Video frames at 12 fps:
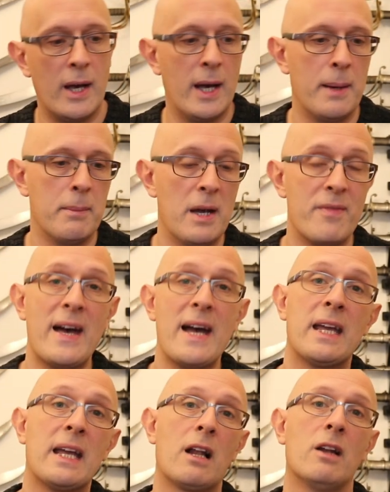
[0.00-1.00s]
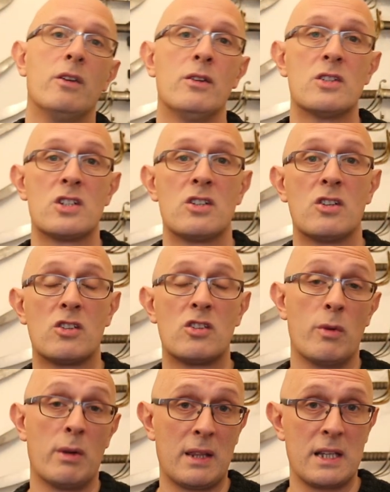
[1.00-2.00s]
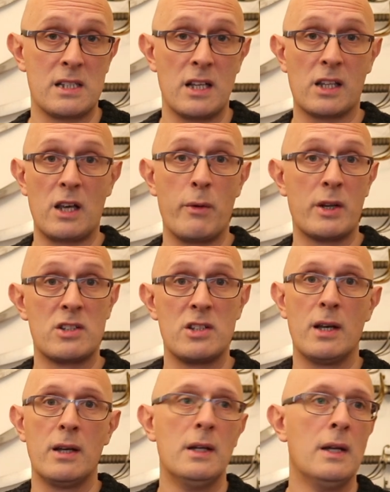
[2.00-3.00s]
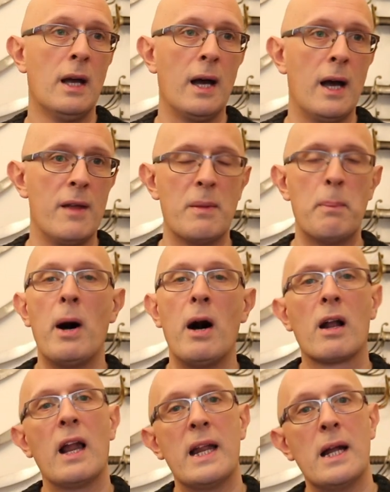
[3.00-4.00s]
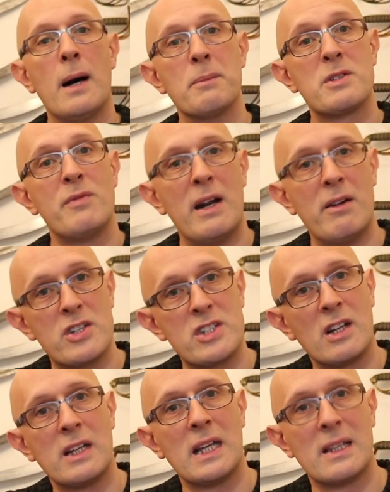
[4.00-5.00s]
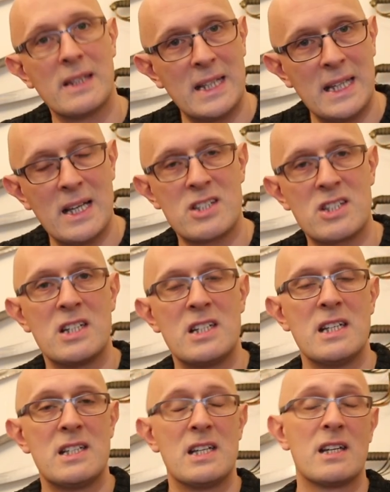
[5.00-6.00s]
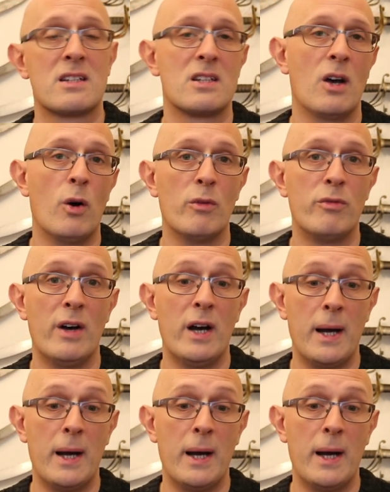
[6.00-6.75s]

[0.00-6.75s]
And that includes doing things like going to the Park Lane Arms Fair and studying the statistics of